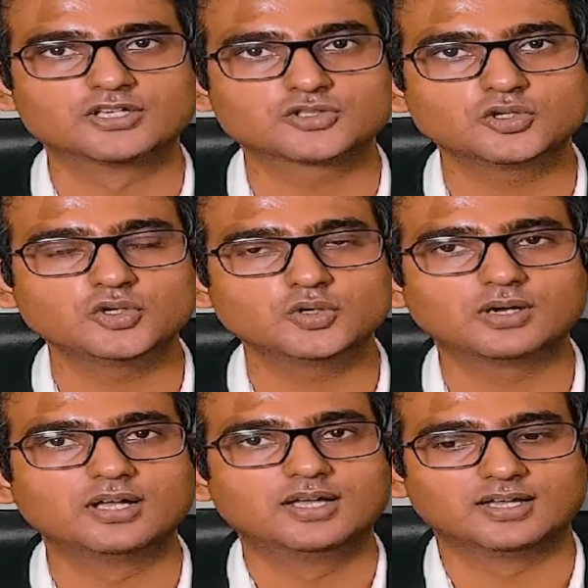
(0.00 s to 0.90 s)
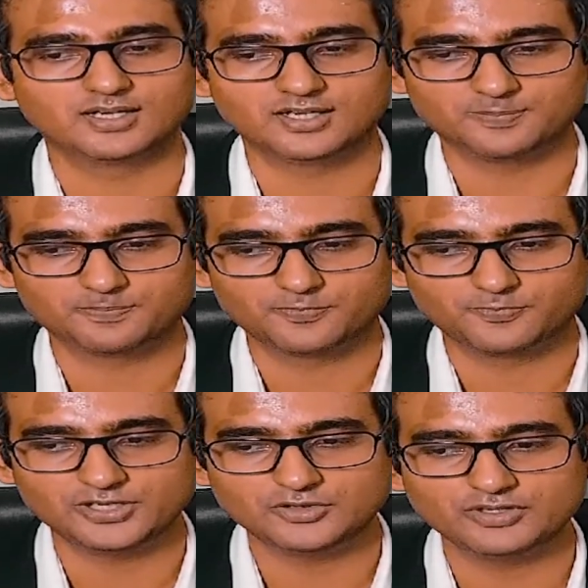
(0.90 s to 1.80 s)
So Uh,
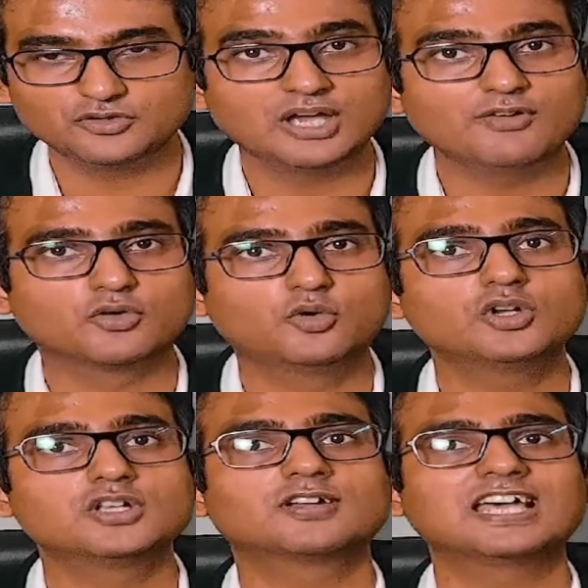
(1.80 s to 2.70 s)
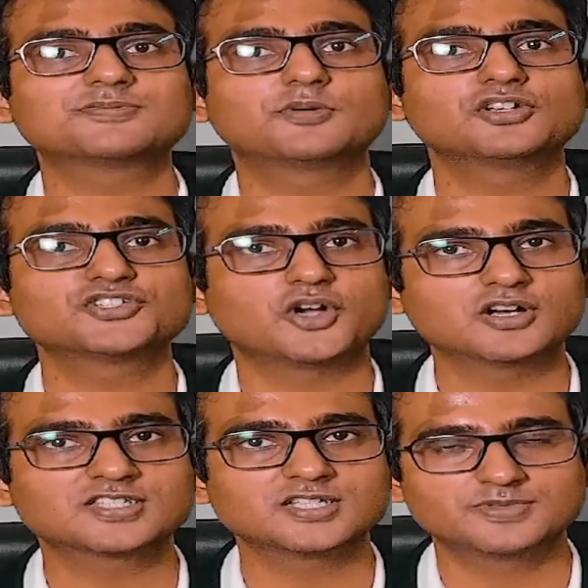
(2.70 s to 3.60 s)
when, when you have a good grasp on a
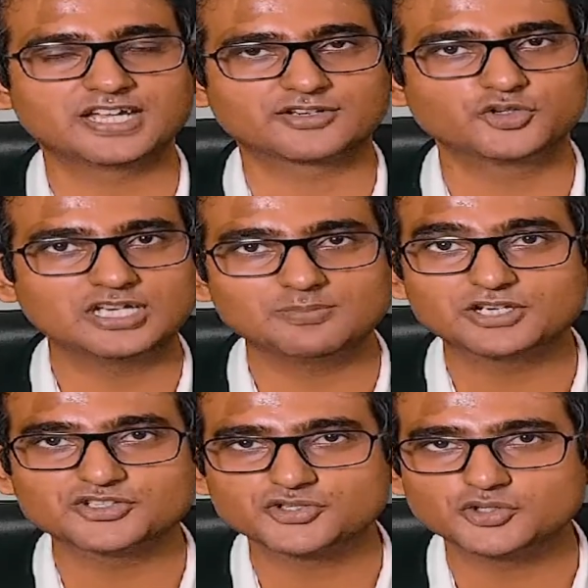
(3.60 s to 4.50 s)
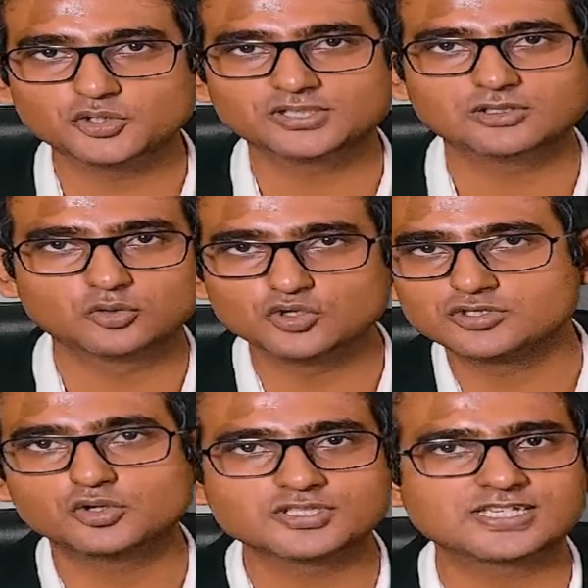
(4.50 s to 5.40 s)
short subject, you can be assured that
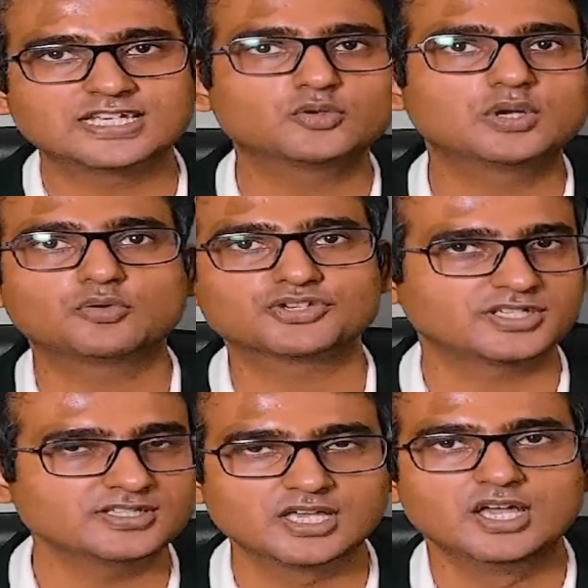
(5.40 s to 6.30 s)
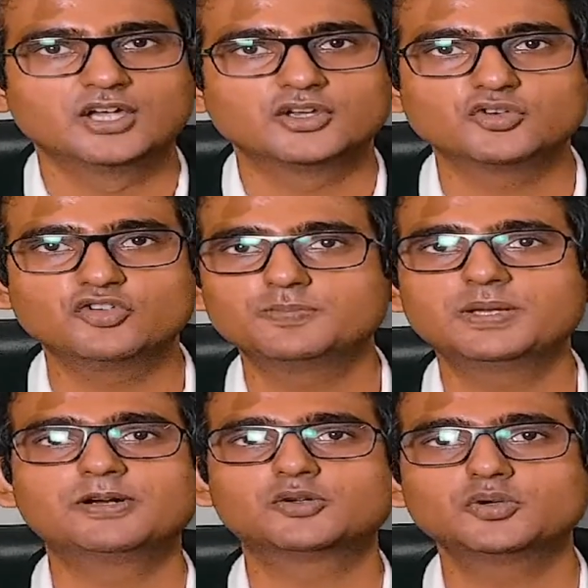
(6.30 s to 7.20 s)
those, those ten to twelve questions, you would
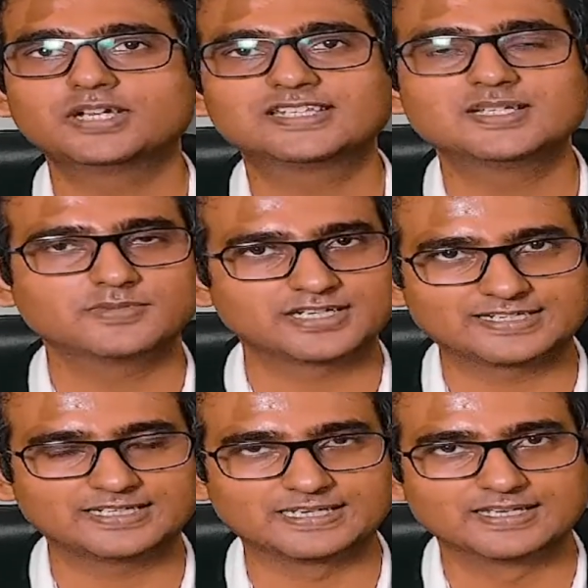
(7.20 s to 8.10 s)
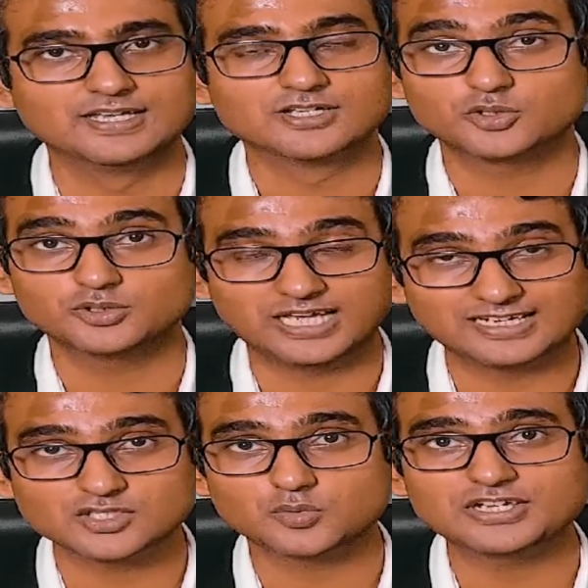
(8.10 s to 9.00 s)
be able to get them correctly. So
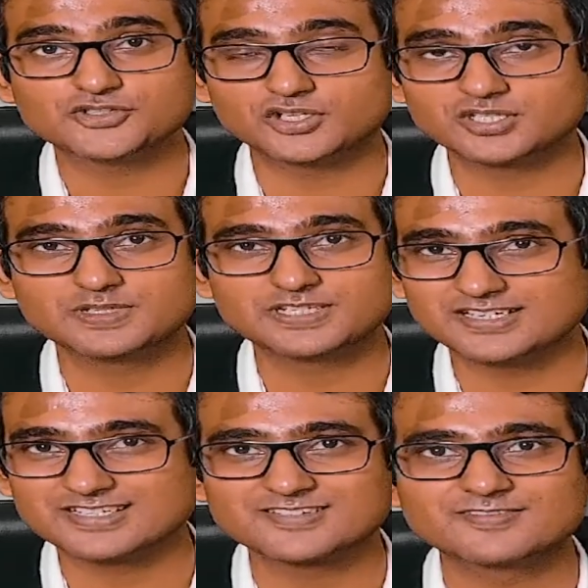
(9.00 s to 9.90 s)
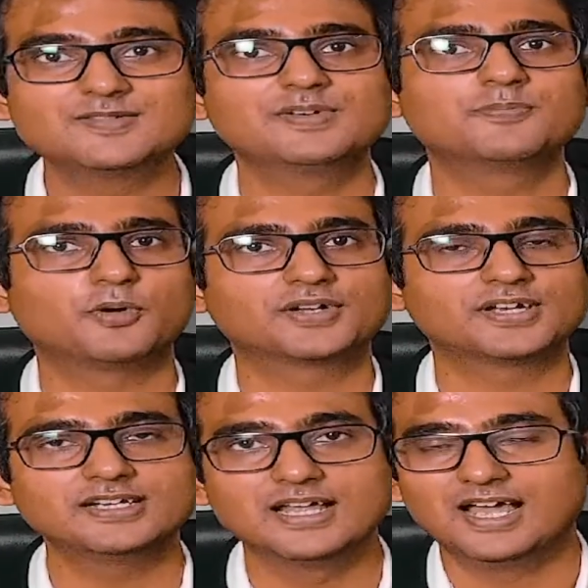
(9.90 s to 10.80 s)
that is why short subjects are extremely
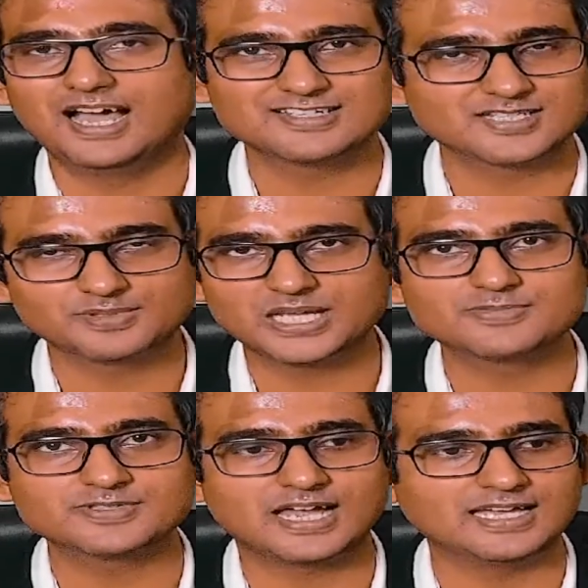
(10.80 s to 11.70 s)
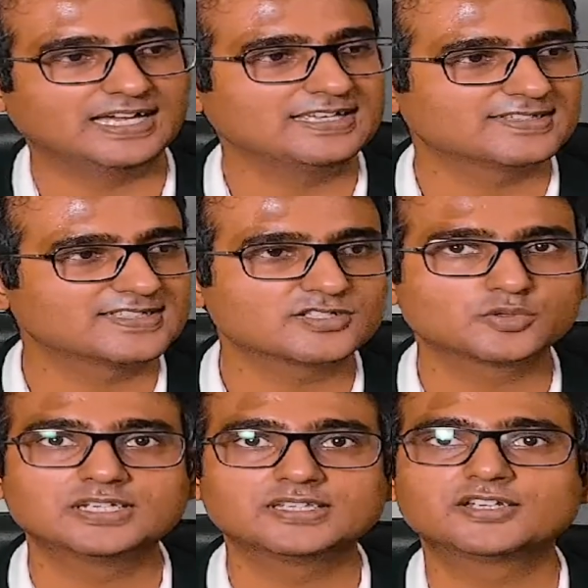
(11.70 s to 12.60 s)
important. And sometimes I, I suggest
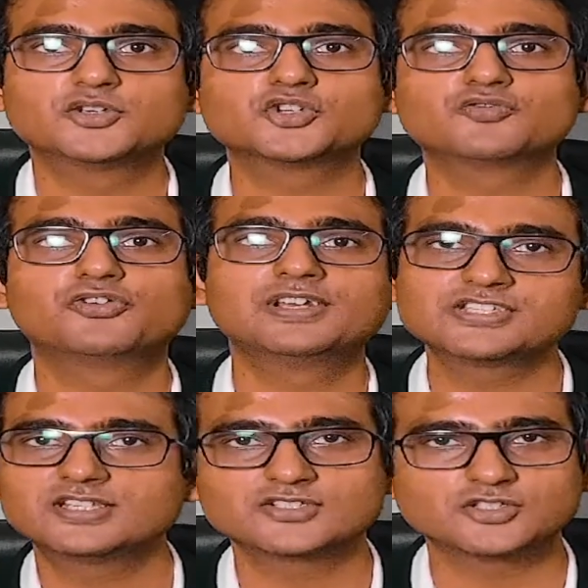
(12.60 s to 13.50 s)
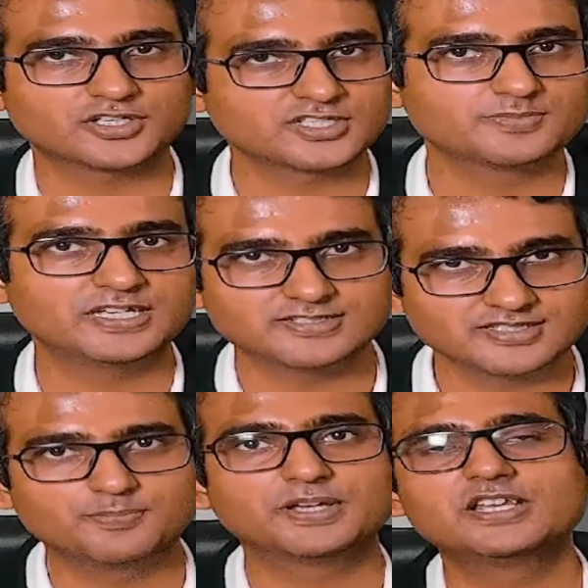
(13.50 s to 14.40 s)
students that you should finish the shorter subjects
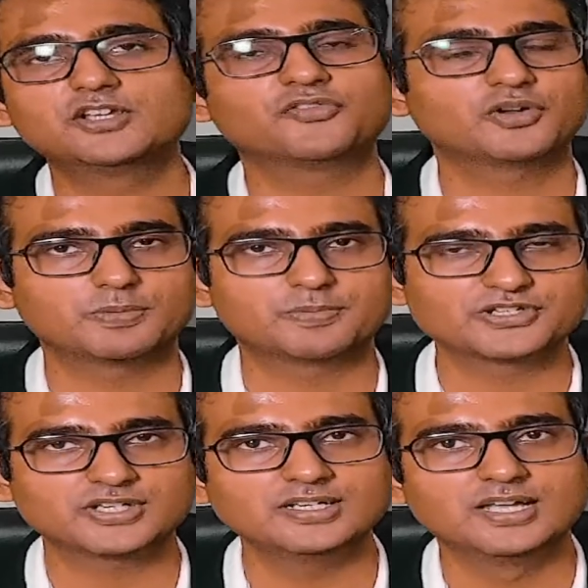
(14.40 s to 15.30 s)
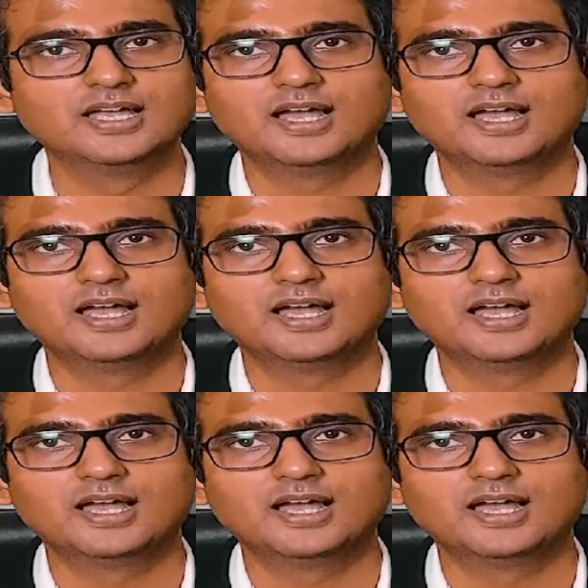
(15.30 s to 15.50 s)
in the beginning of your preparation